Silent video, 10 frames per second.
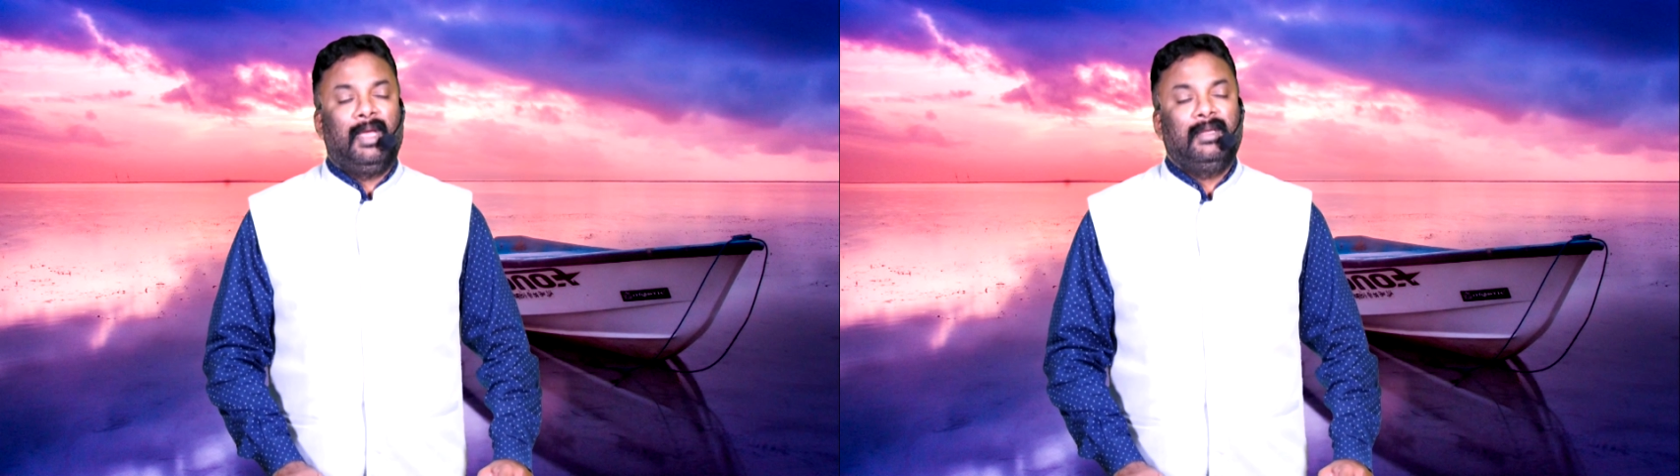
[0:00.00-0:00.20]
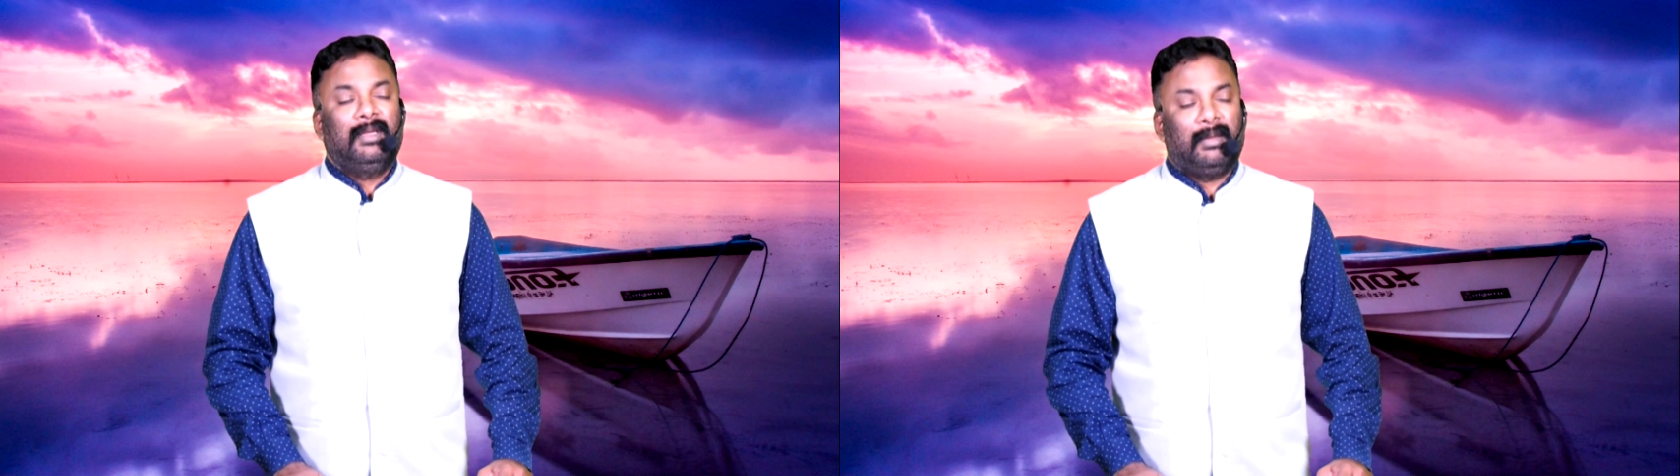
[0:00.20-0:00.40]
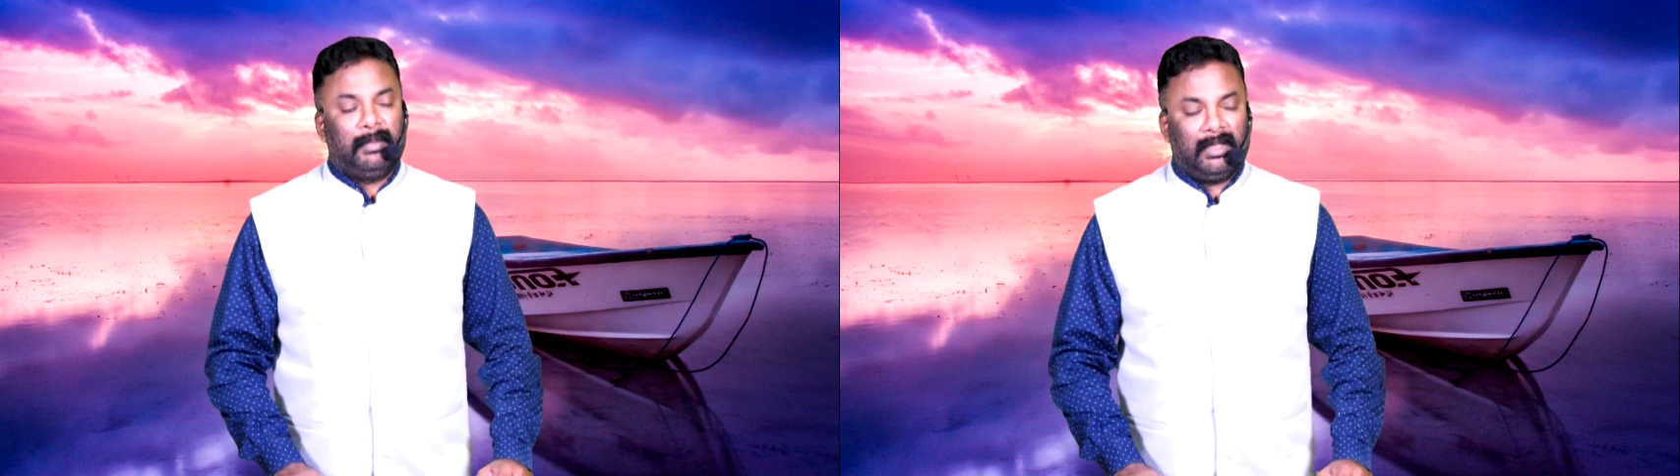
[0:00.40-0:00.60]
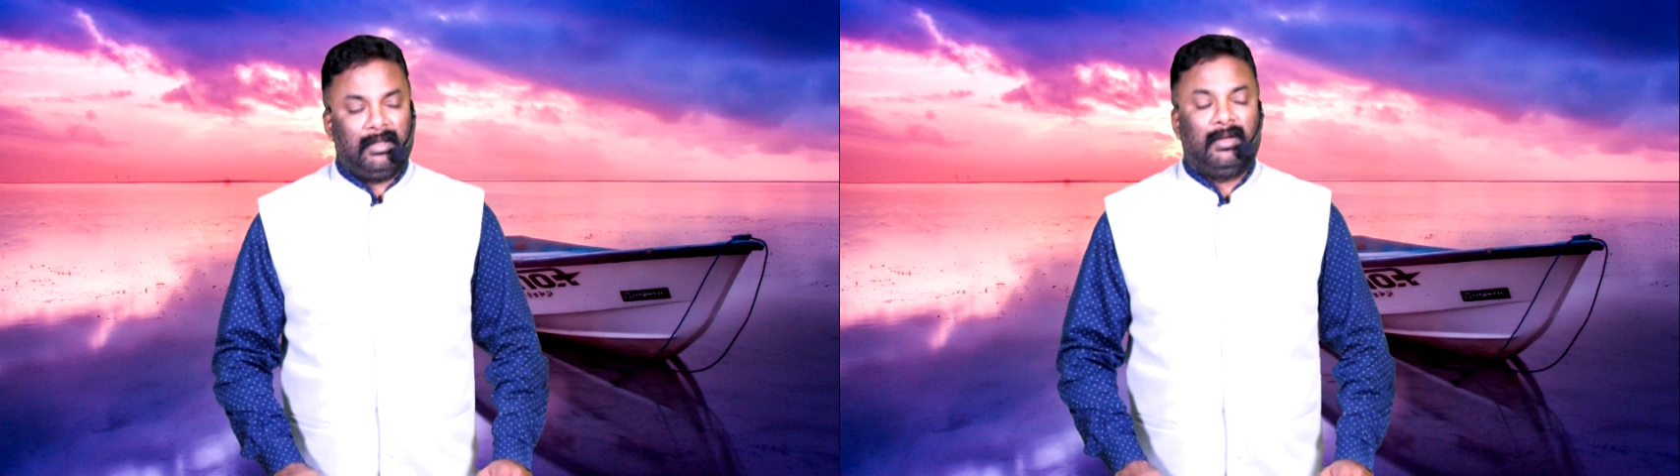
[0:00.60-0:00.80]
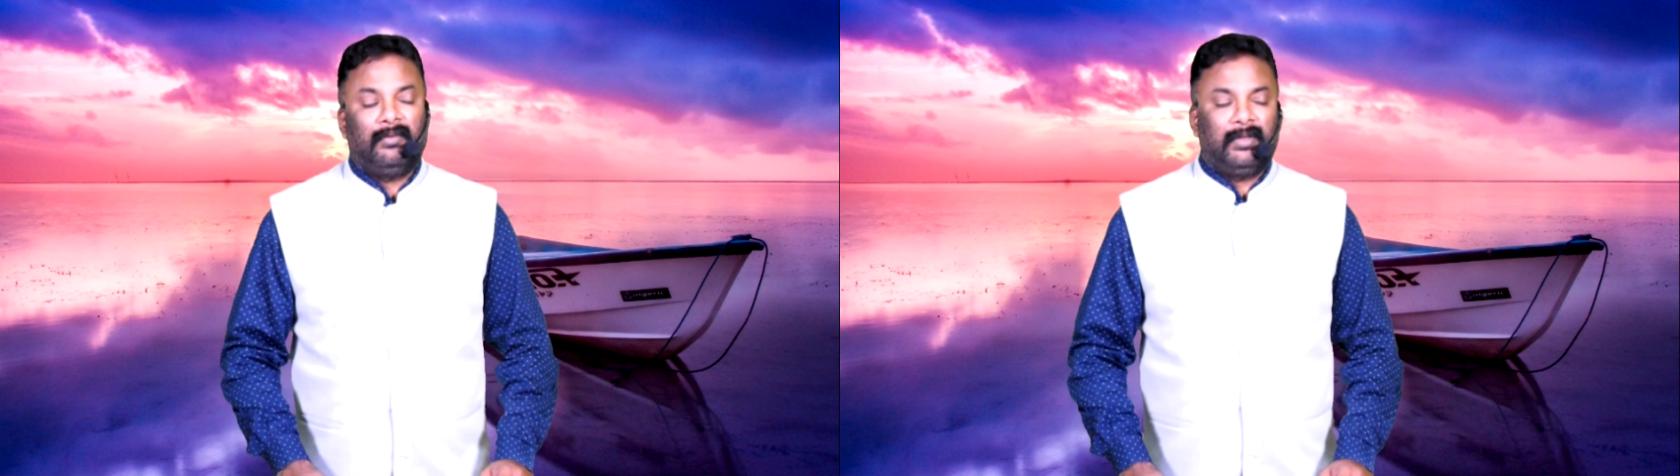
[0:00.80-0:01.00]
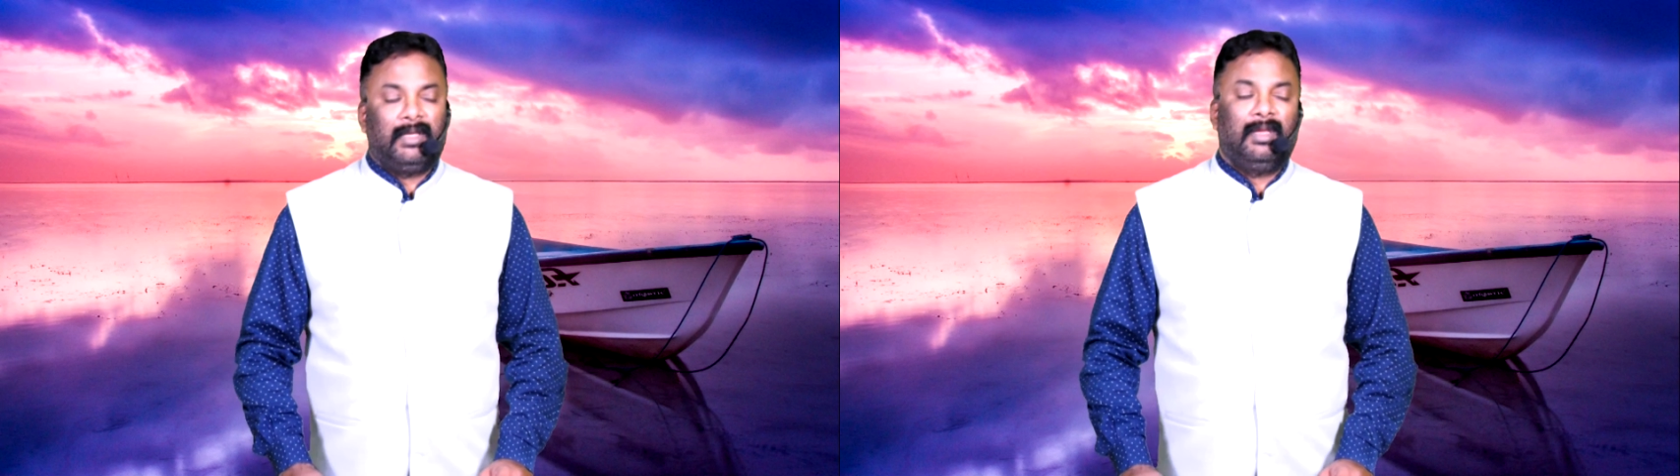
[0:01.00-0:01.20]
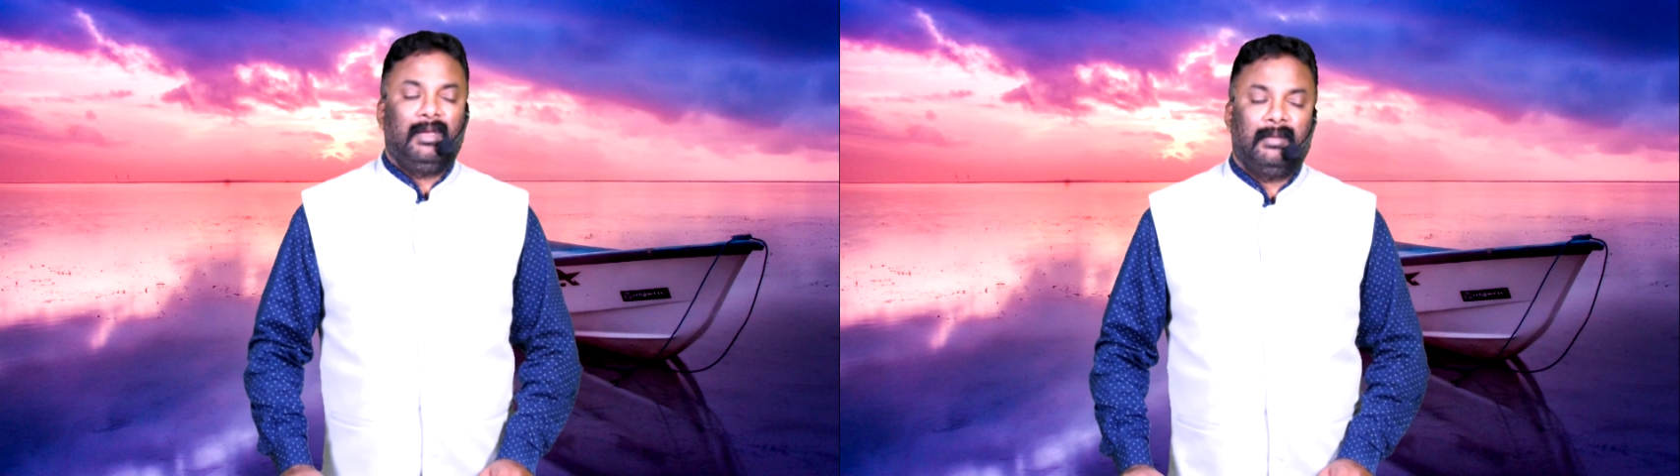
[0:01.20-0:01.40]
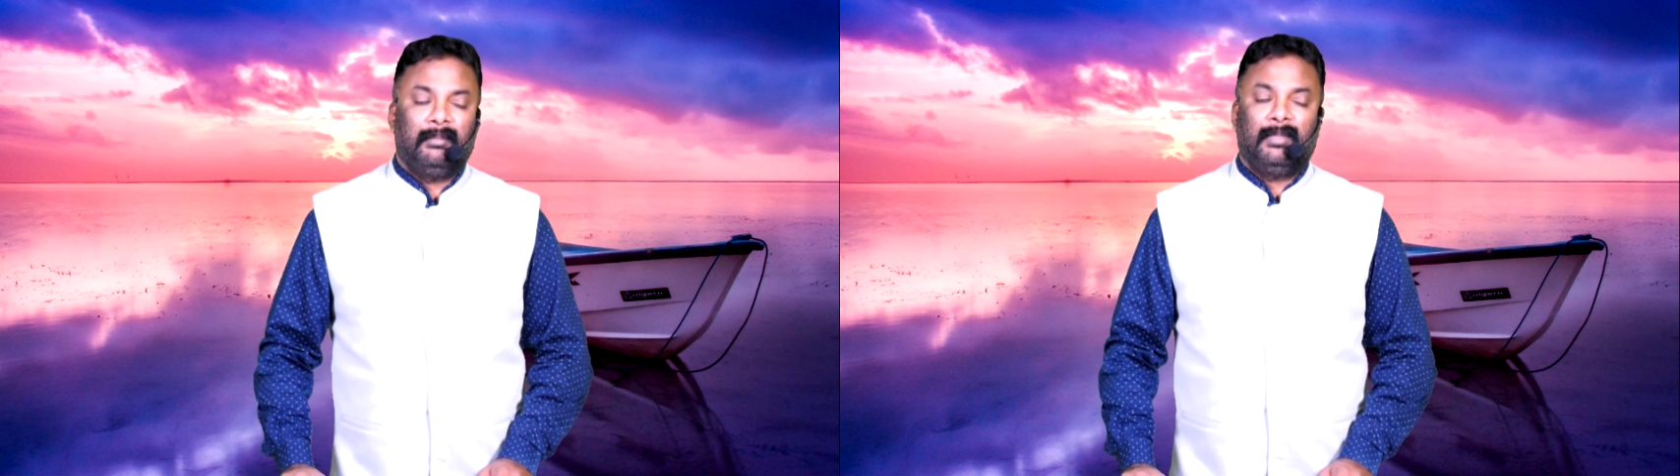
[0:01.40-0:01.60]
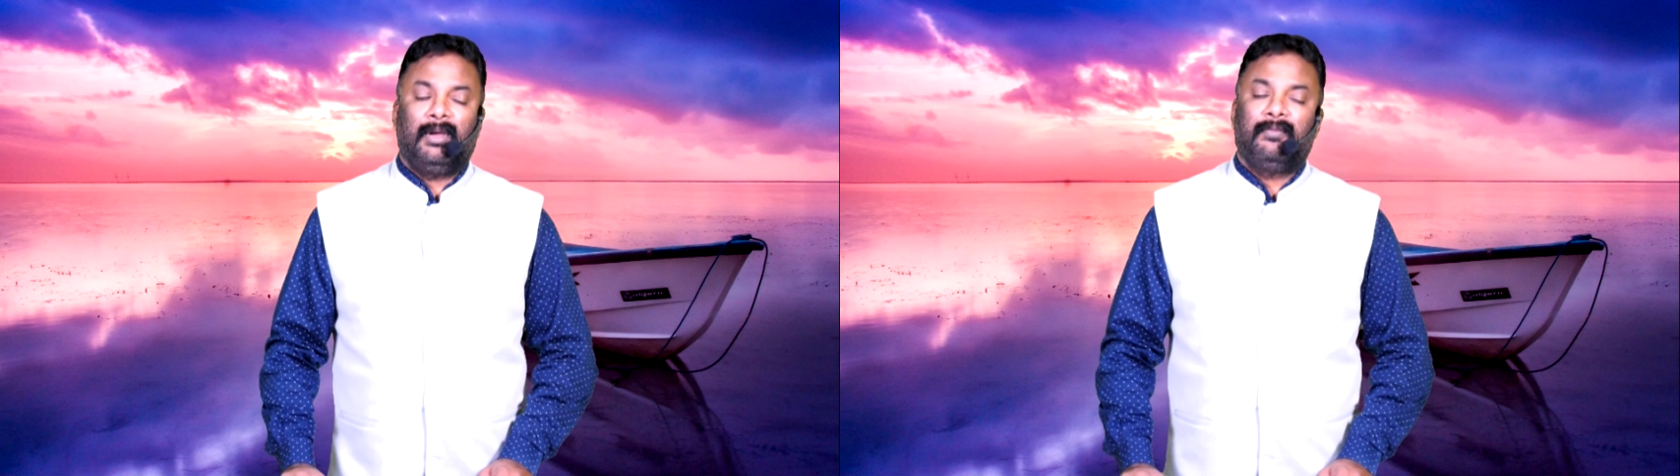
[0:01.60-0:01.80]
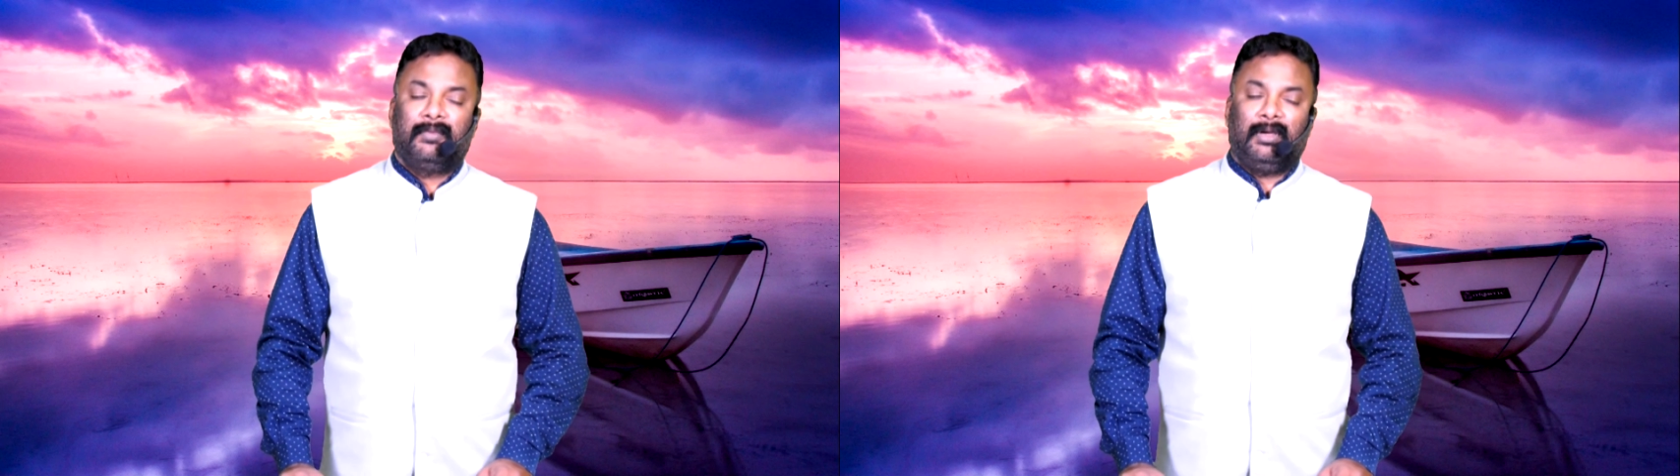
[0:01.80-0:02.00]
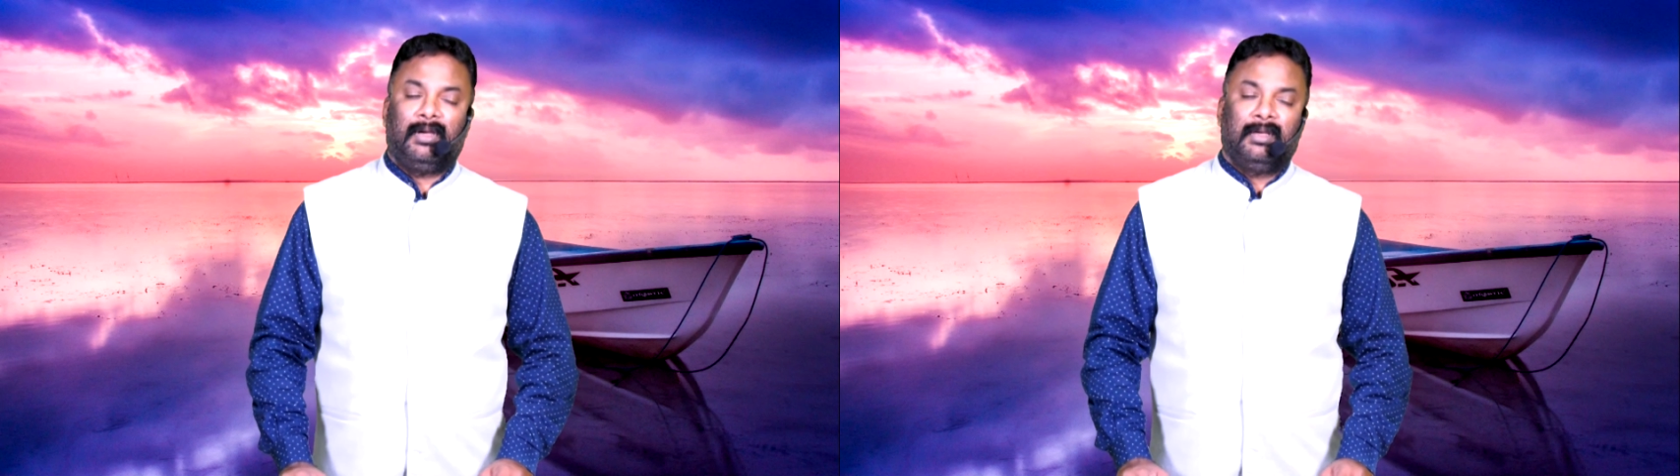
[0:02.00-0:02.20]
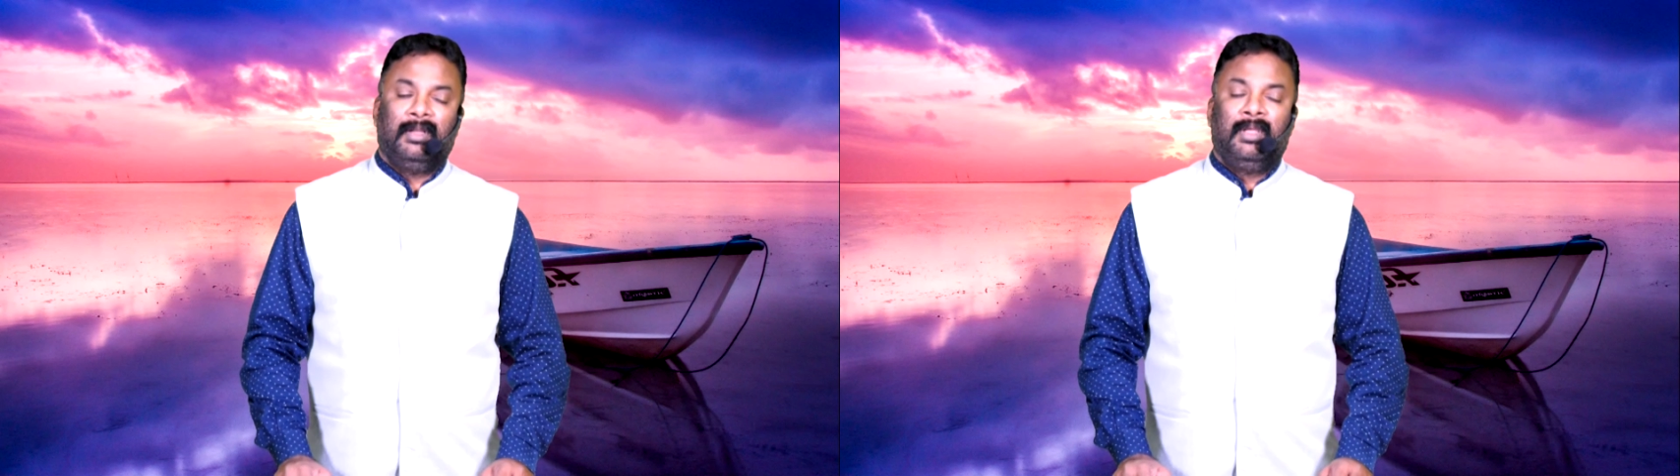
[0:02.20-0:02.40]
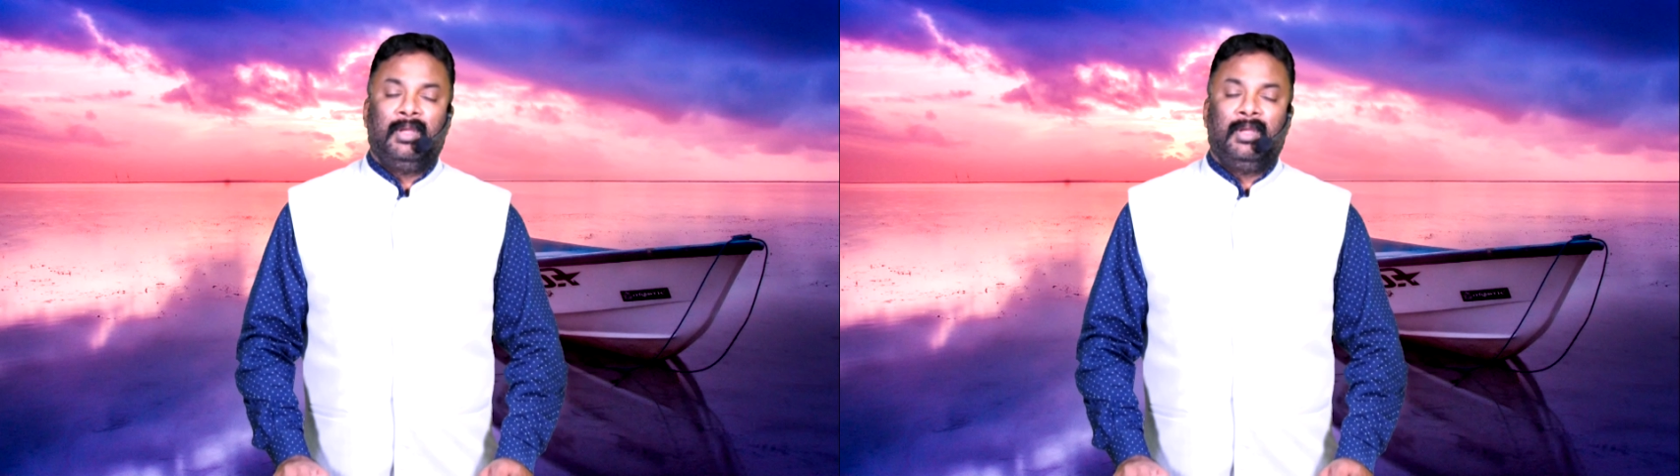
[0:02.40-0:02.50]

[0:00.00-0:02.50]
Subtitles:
and coming of the kingdom of God.